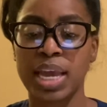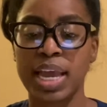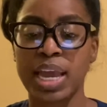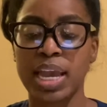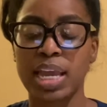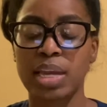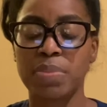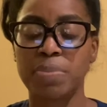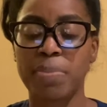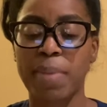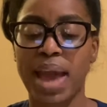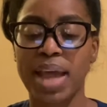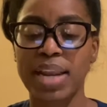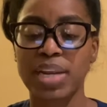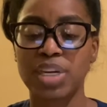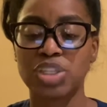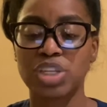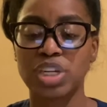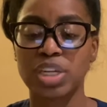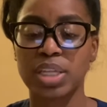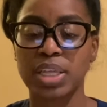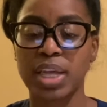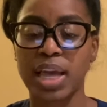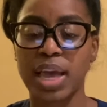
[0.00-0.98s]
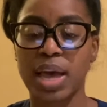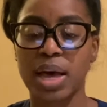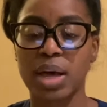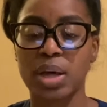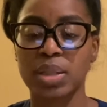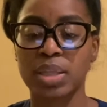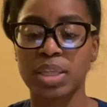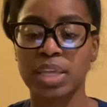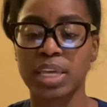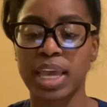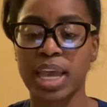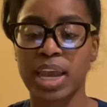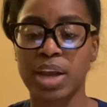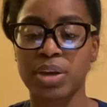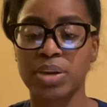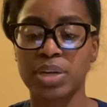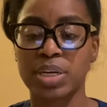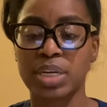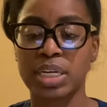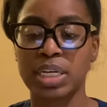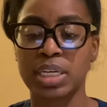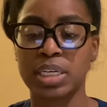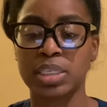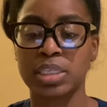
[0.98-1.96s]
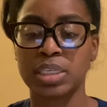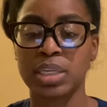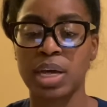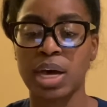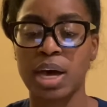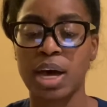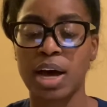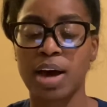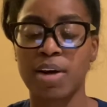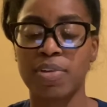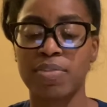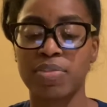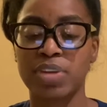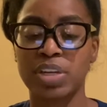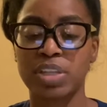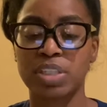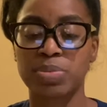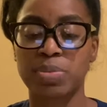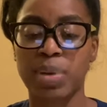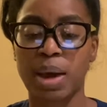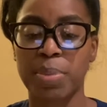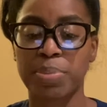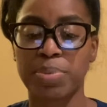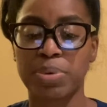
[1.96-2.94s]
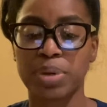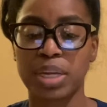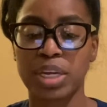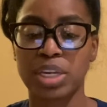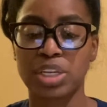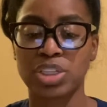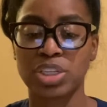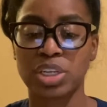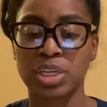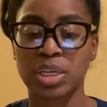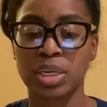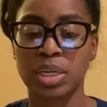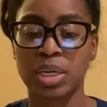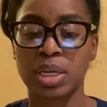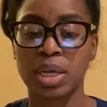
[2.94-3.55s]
in managing the healthcare needs of this population.